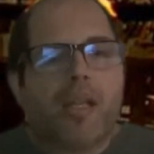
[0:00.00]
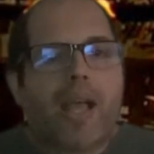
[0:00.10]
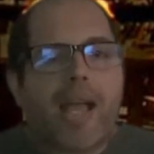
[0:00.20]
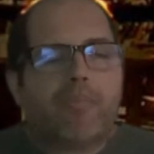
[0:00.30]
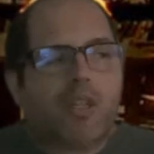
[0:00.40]

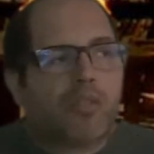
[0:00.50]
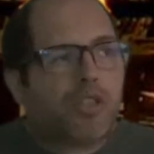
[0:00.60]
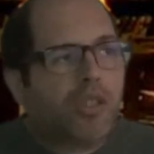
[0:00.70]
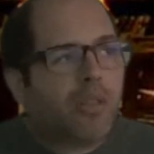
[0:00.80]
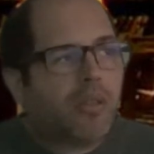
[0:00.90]
I'm not
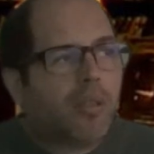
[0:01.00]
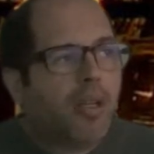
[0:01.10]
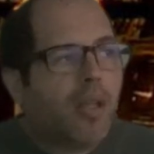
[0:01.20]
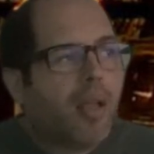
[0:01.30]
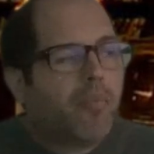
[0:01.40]
sure,
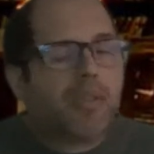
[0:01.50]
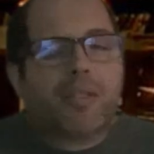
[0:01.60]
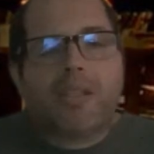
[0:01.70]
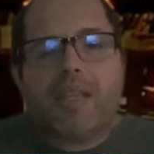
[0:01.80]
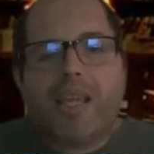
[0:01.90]
but the
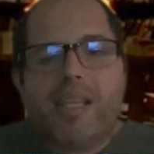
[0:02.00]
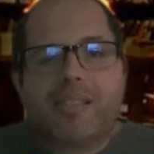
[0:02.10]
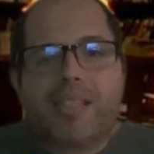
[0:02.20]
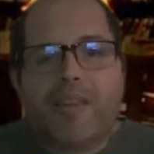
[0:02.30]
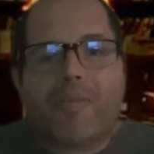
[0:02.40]
thing
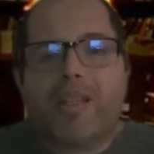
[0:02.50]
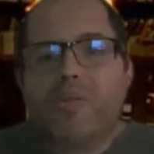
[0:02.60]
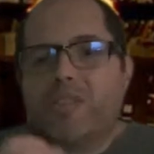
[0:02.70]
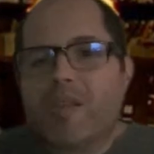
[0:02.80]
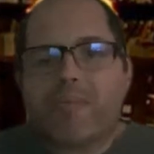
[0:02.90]
is, if I do
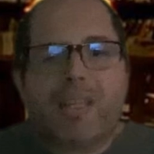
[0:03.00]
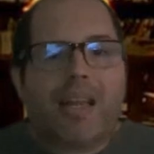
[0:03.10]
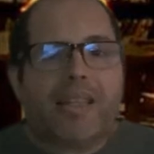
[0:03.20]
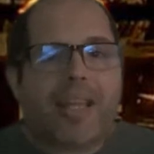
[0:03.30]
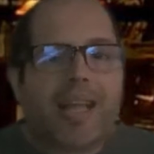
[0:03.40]
something
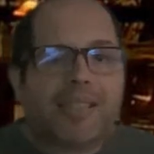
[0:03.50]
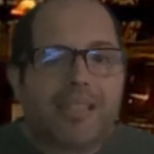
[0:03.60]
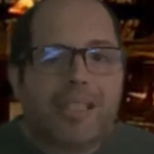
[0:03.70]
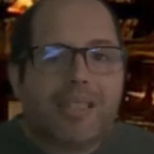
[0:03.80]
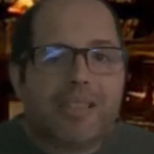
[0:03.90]
like that,
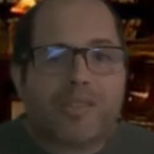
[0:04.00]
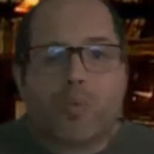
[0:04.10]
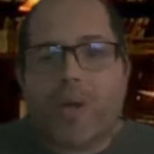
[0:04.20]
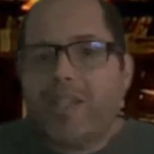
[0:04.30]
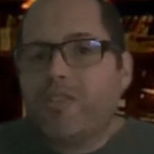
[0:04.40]
there's
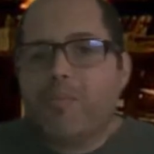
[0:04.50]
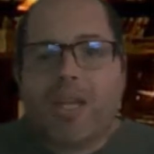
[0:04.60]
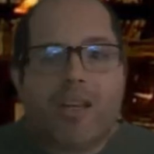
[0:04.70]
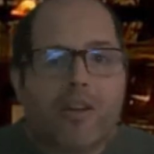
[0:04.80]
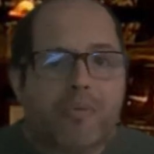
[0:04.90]
way too
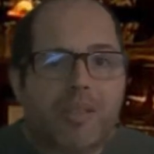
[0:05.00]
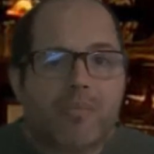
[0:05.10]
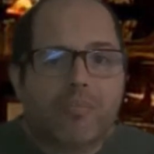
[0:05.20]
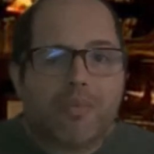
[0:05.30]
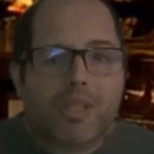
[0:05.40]
many of
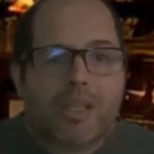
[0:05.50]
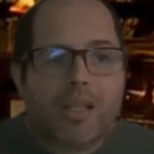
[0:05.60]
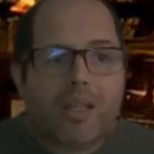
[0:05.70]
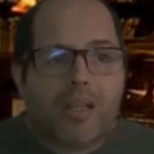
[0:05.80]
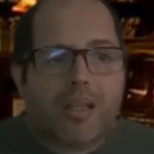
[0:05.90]
them,
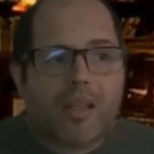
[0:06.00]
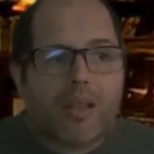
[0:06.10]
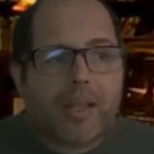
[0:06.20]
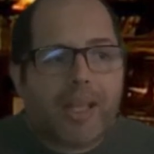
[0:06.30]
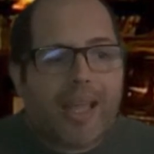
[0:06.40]

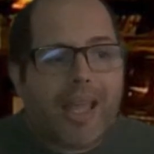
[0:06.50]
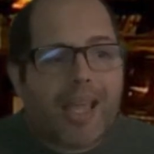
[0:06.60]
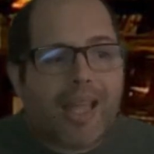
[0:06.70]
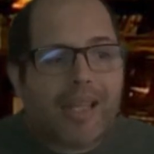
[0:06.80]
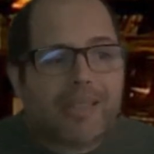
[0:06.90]

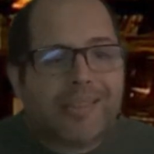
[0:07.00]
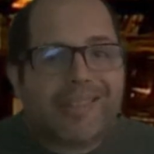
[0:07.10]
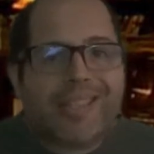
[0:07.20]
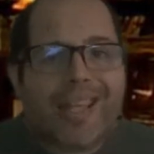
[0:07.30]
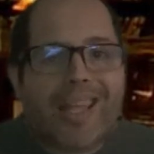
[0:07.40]
and
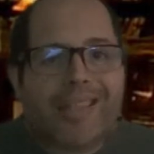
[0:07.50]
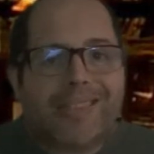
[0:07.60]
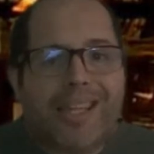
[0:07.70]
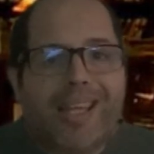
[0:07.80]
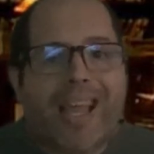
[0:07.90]
then they